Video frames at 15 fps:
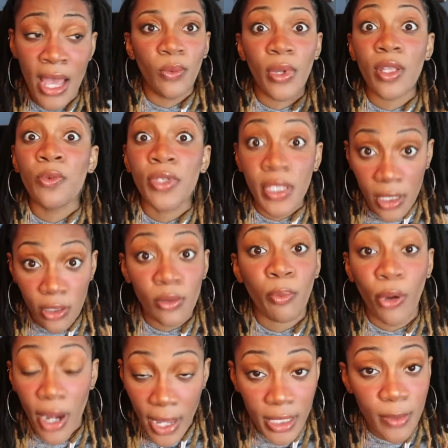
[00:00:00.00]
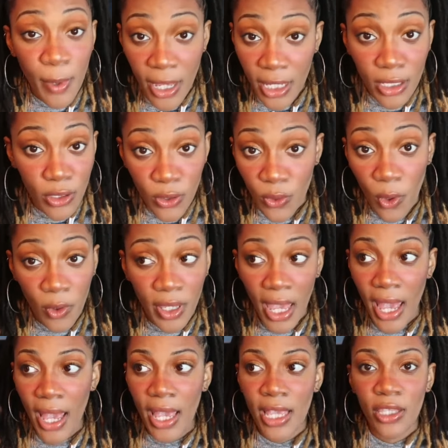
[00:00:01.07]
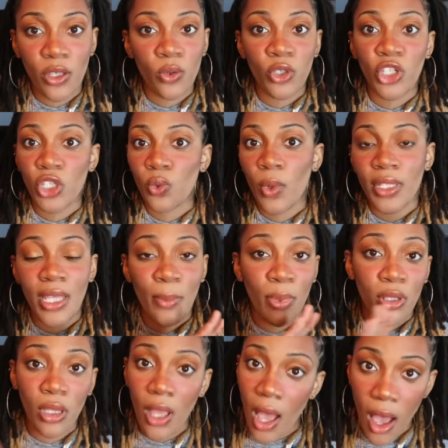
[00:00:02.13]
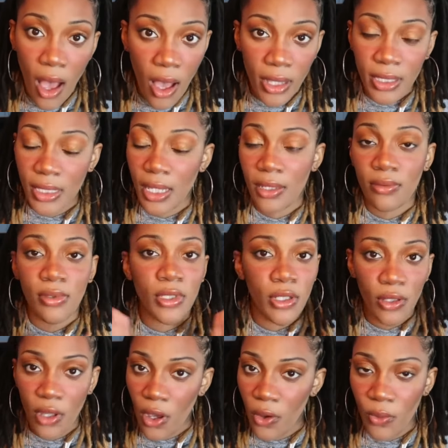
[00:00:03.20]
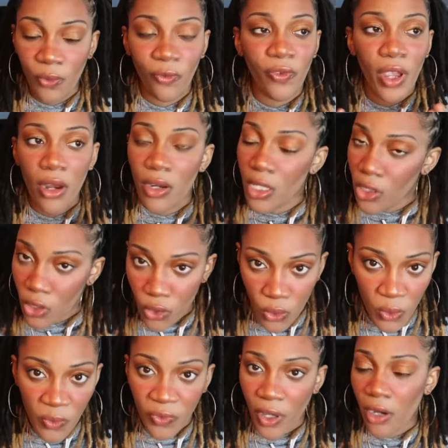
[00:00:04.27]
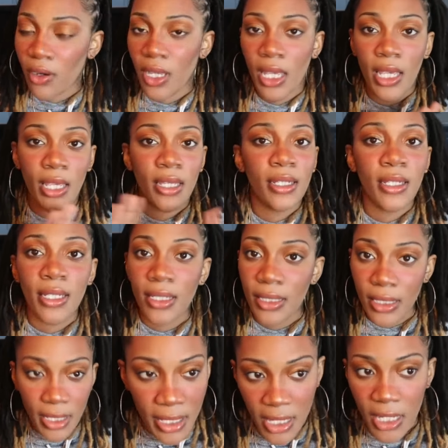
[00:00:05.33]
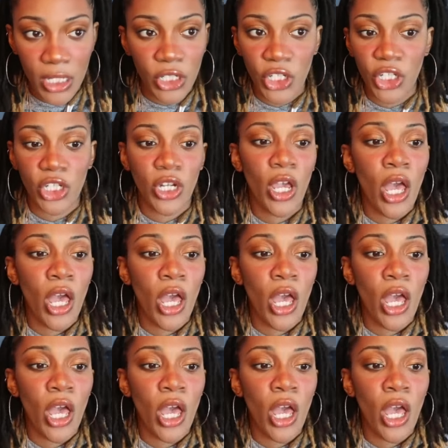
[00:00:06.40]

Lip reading: When it was still brand spanking new, okay? There was just one type of locks and, you know, very new, very niche.